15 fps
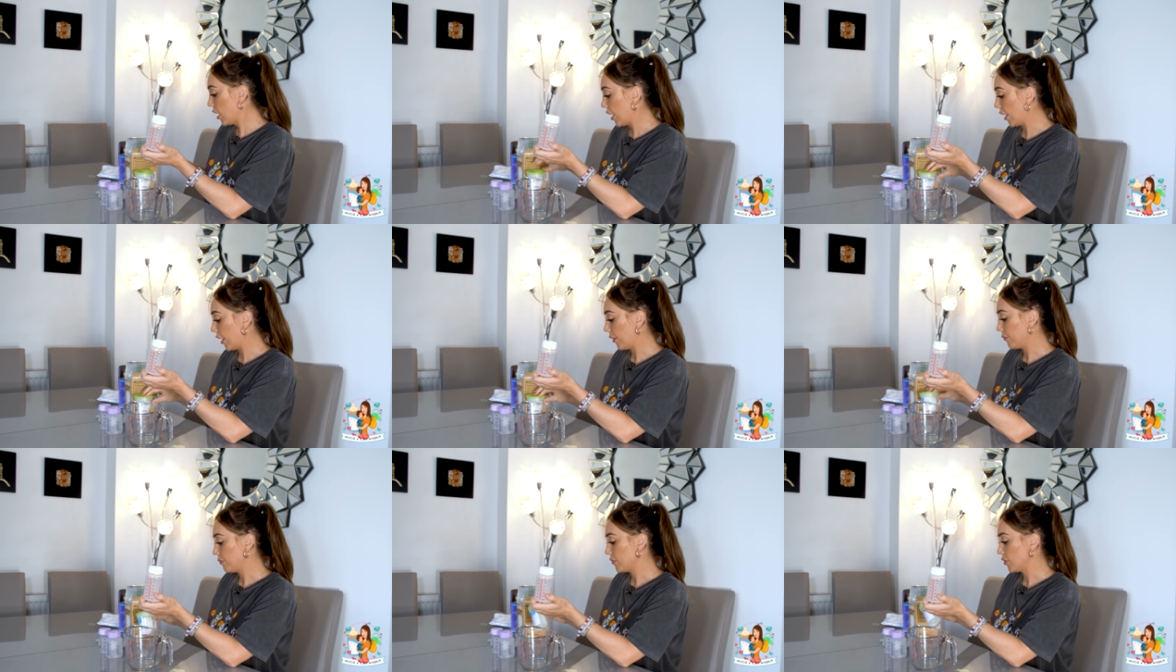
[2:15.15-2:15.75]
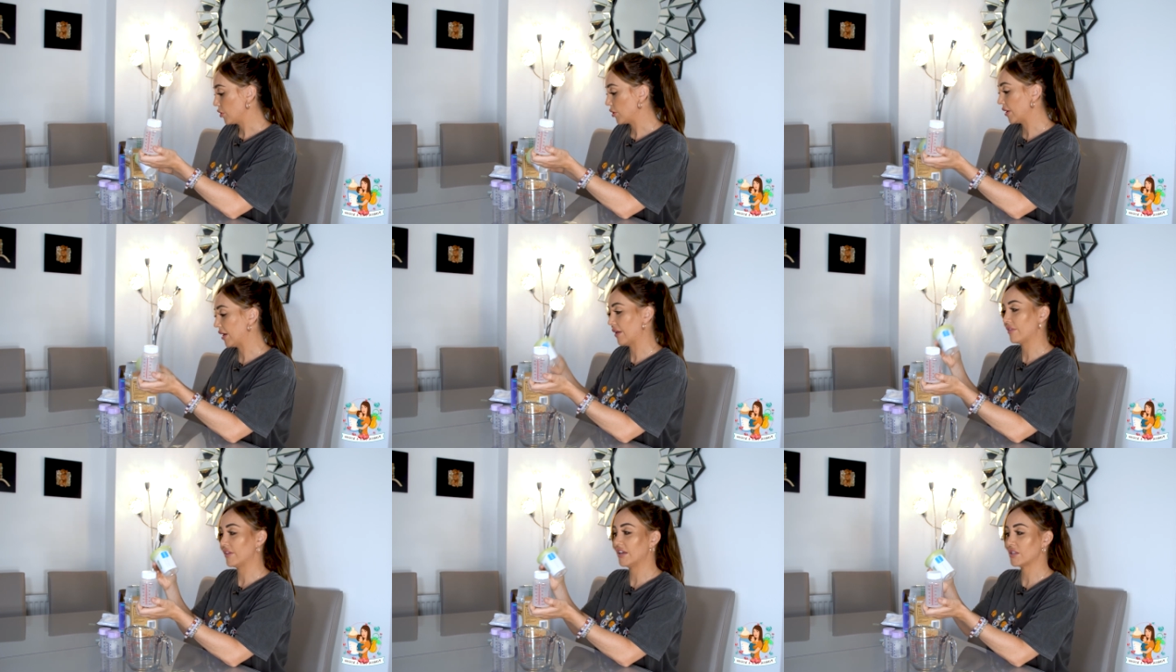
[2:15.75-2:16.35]
You can
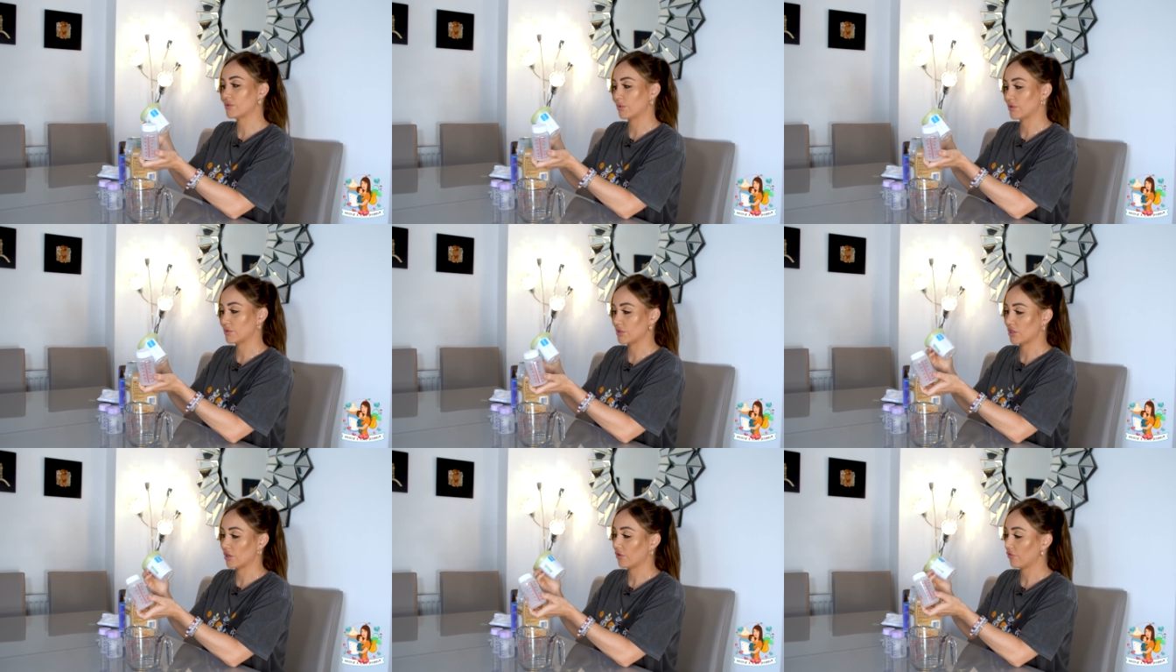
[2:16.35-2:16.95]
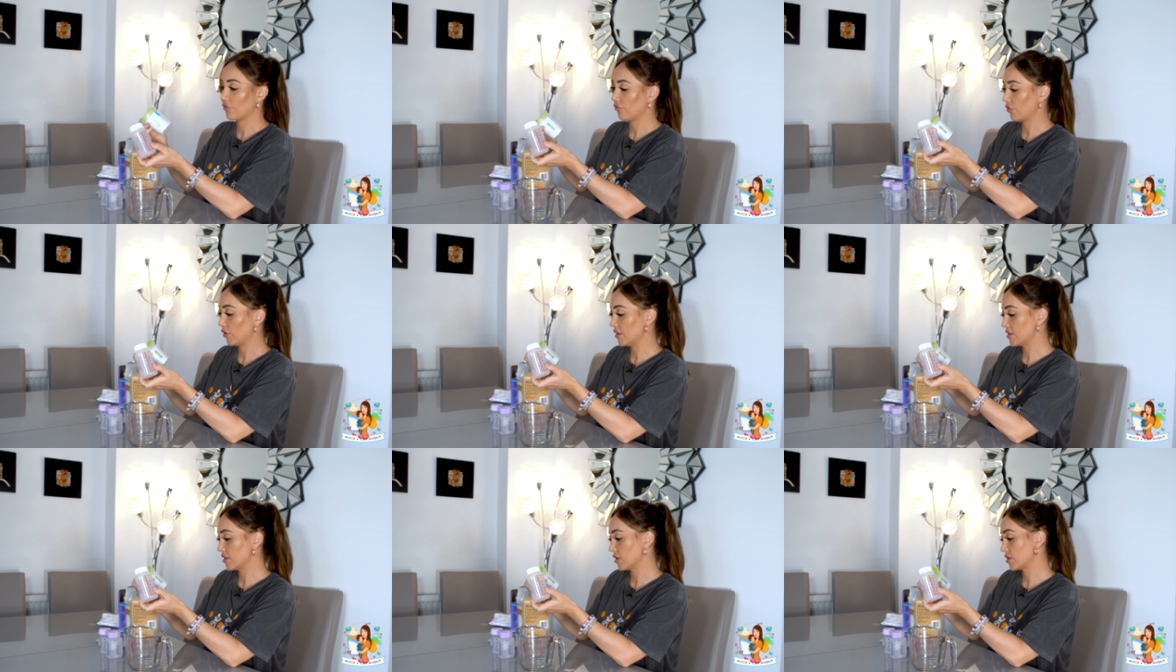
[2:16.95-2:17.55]
get these ones, which are
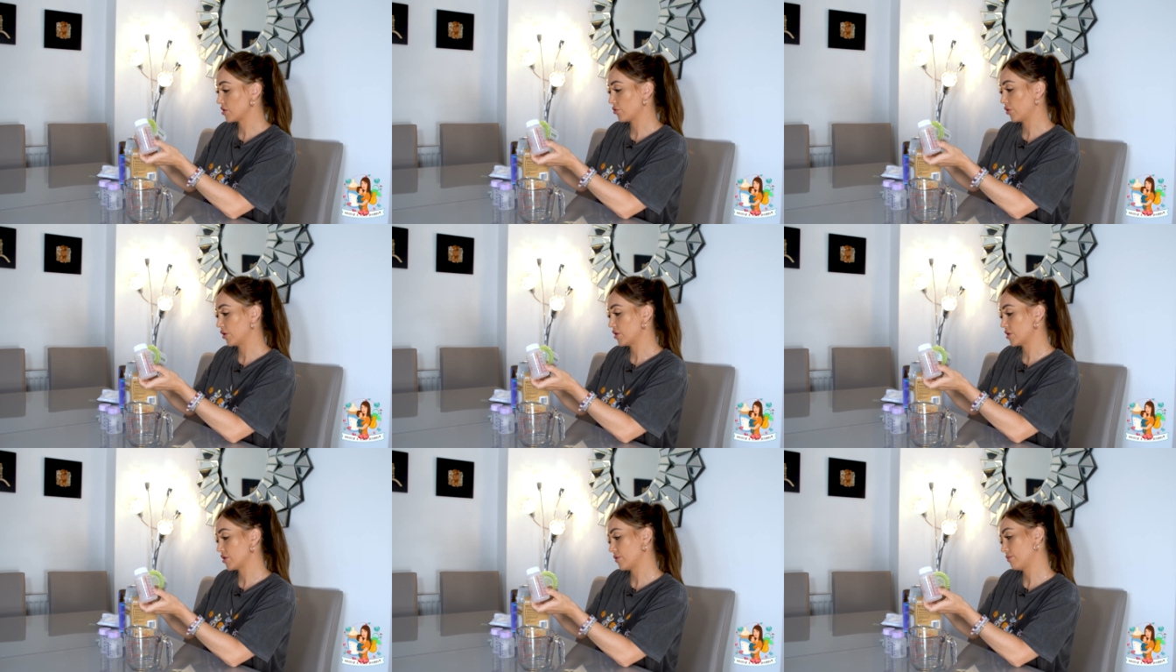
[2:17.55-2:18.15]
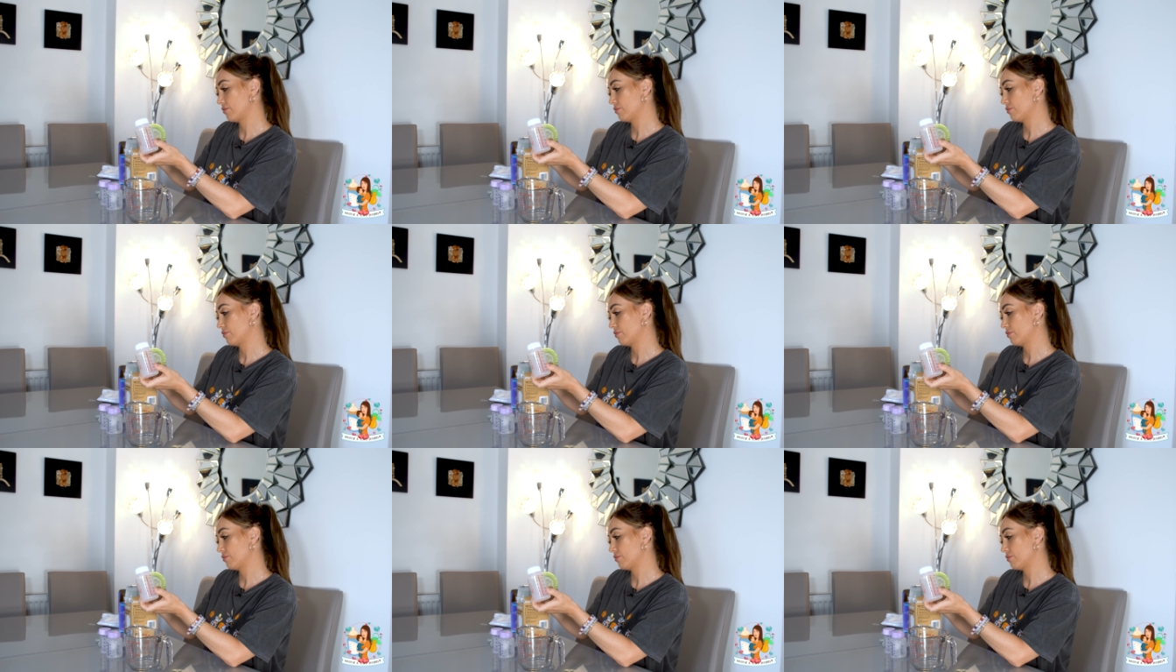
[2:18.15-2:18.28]
freezer storage